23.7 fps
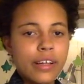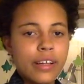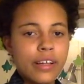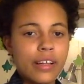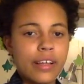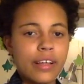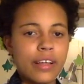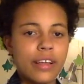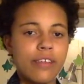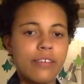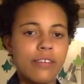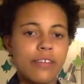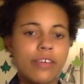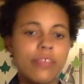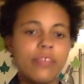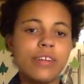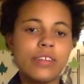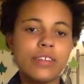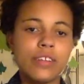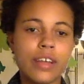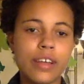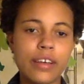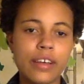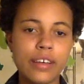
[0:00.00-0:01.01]
Like, even if
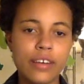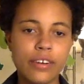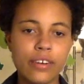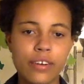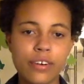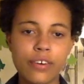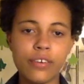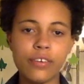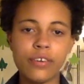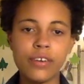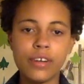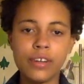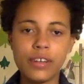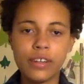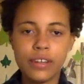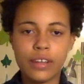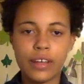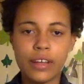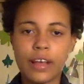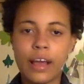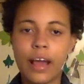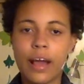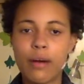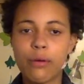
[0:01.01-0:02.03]
it's like,
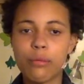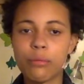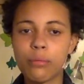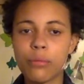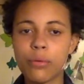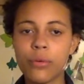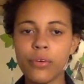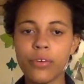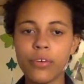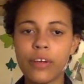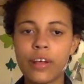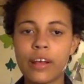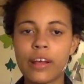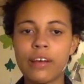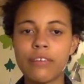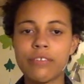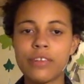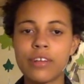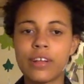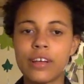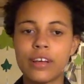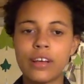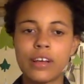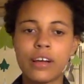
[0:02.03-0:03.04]
like out more, like I
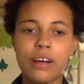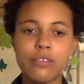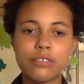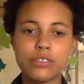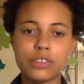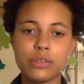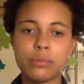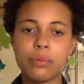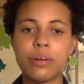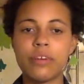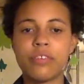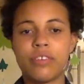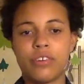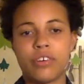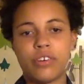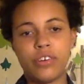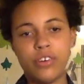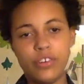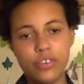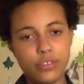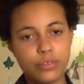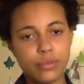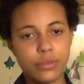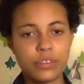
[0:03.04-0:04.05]
feel like it covers a bit of the
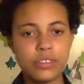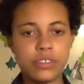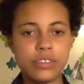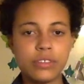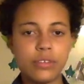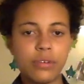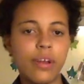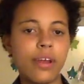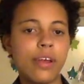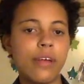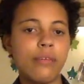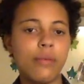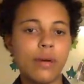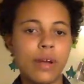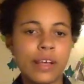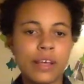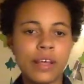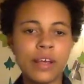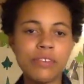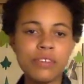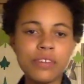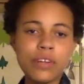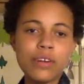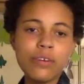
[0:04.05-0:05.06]
curve, which is like what
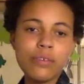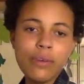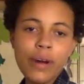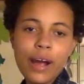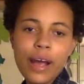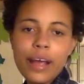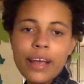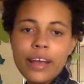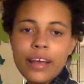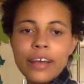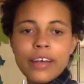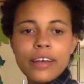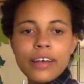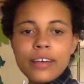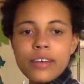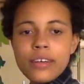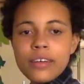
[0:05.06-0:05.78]
gives it away.